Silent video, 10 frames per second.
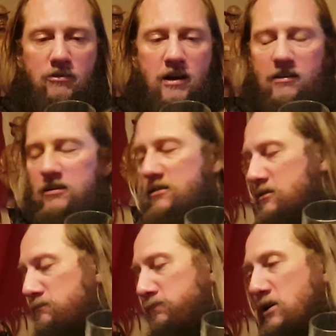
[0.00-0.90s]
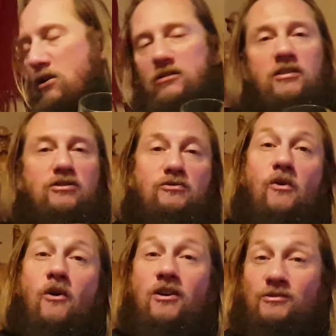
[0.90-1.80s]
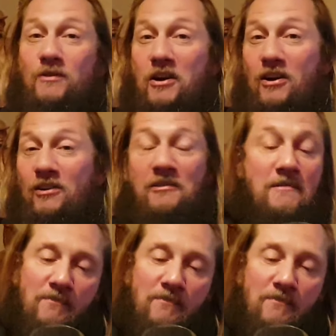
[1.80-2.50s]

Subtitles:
say this is because it's strong as well.